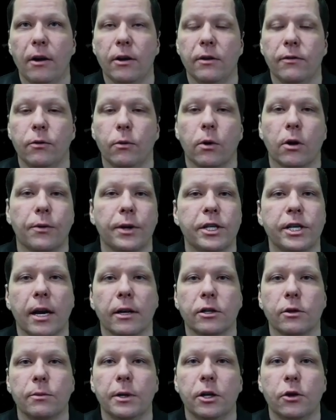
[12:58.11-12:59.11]
And if you want to reach out
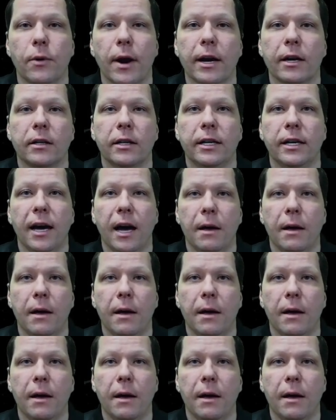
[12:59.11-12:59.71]
to me directly, I'm